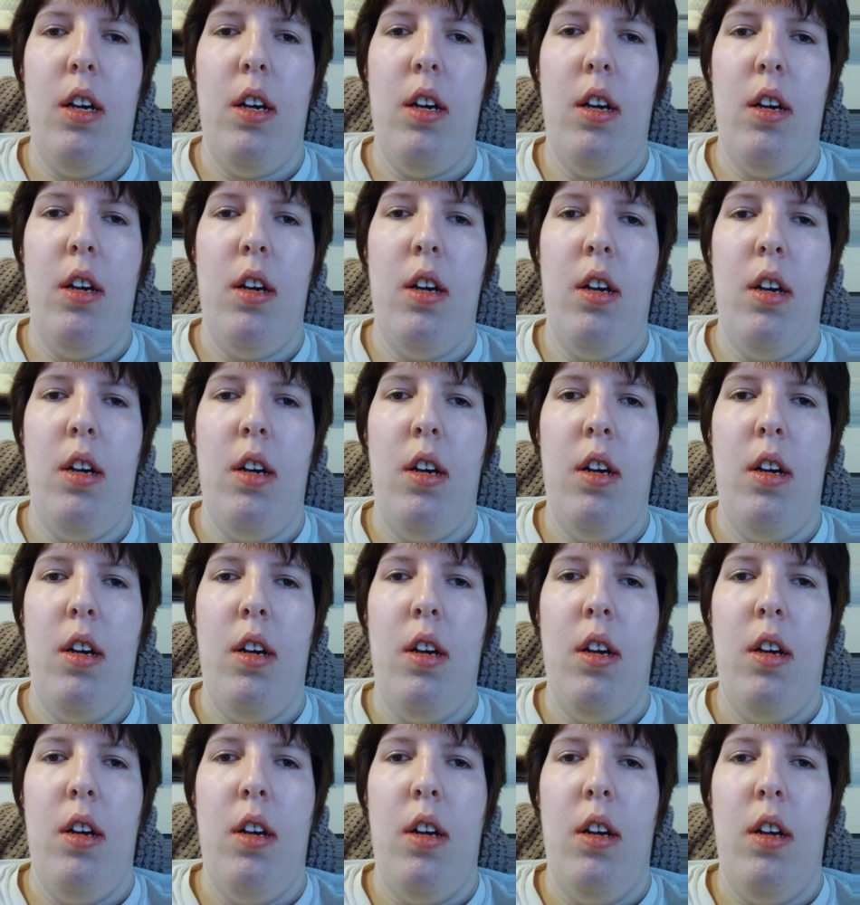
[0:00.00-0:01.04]

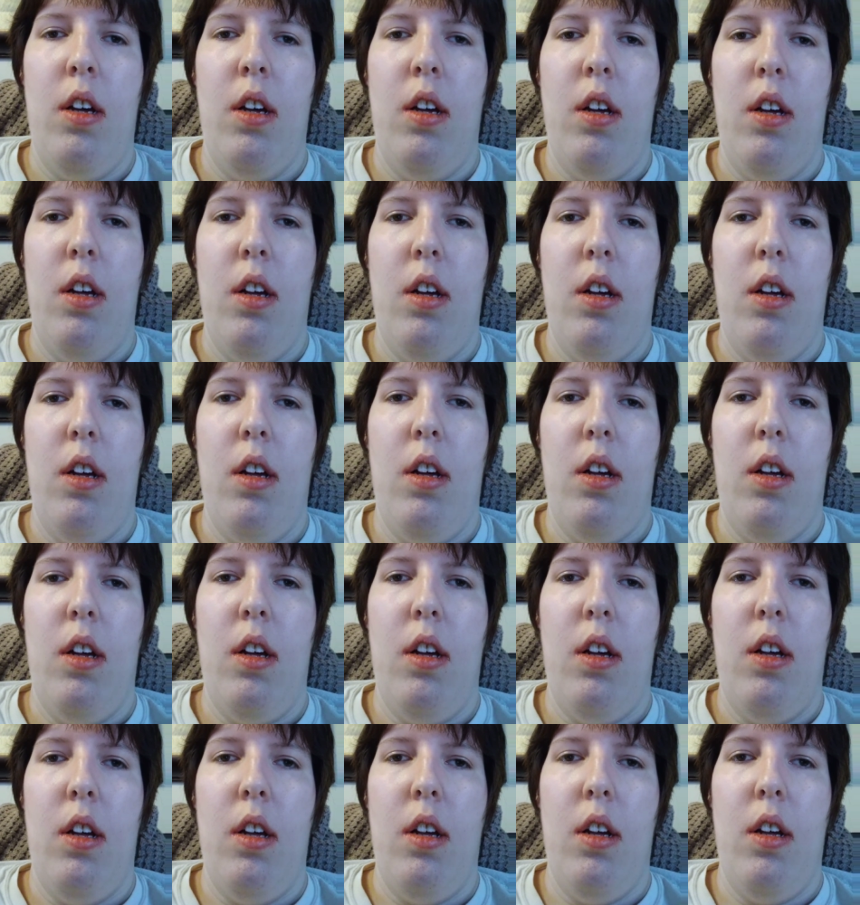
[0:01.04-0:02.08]

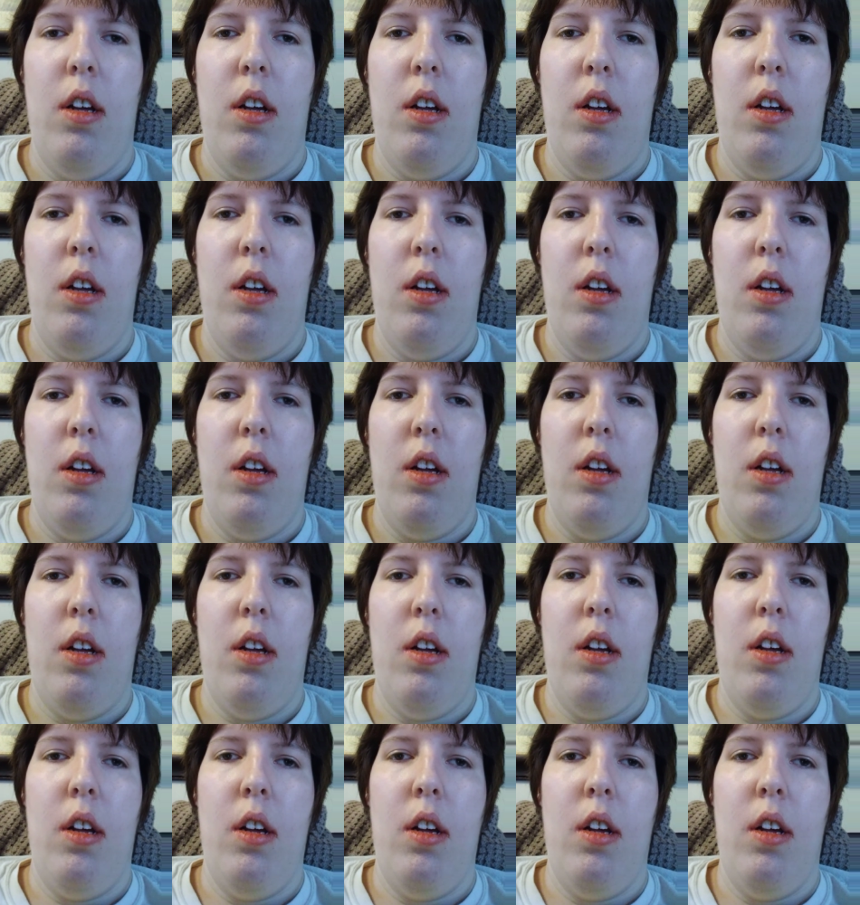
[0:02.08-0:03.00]
(no one is talking)